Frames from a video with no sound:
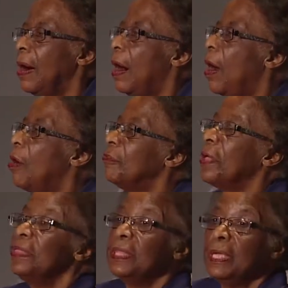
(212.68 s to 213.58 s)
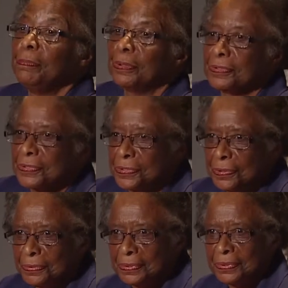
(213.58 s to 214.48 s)
of the
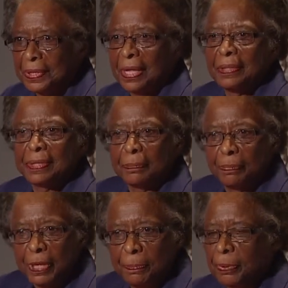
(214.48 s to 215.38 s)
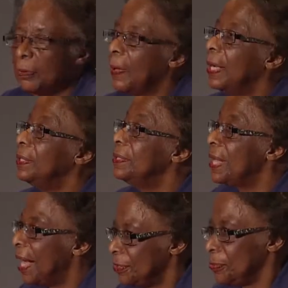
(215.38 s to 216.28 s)
pursuits that people might
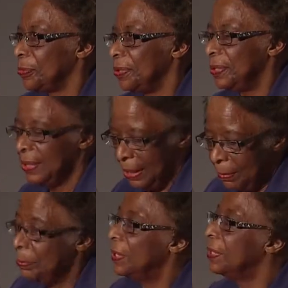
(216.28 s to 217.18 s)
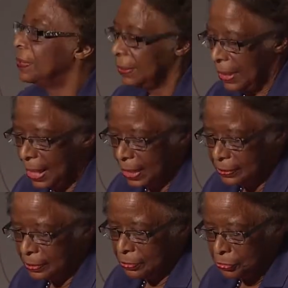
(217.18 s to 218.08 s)
naturally be
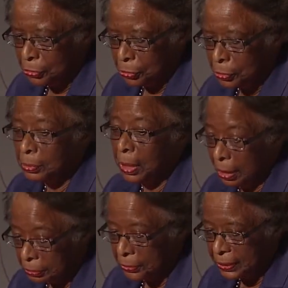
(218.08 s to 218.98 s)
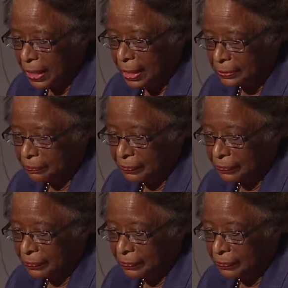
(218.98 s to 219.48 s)
inclined to look at.